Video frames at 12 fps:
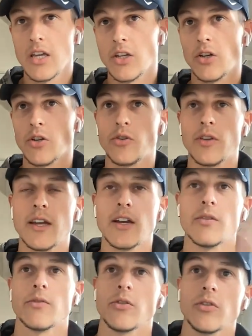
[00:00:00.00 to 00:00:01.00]
you know you're
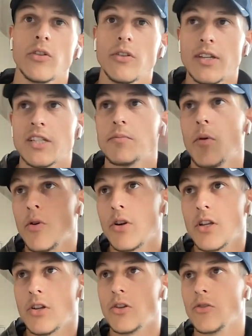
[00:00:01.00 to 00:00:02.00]
there for this
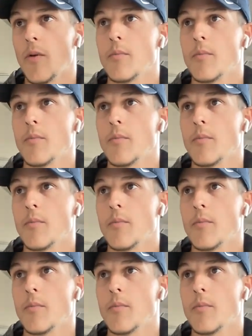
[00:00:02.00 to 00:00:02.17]
sport and you